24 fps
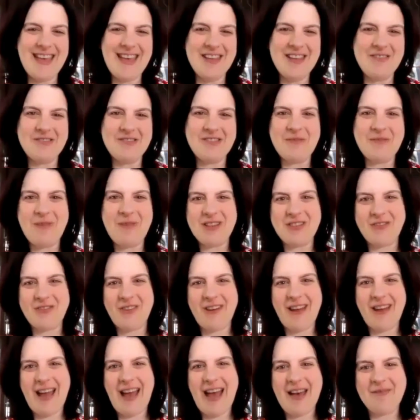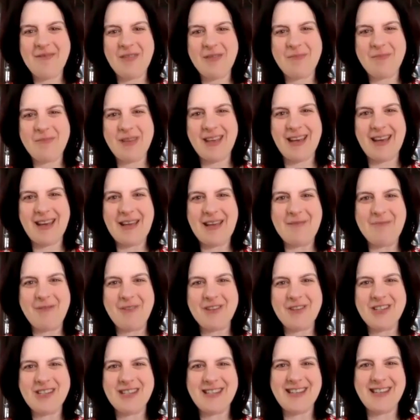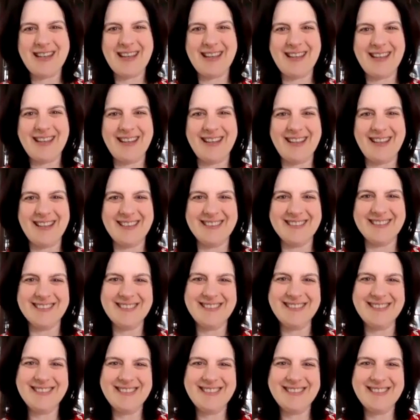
thank you so much for having me. I appreciate it.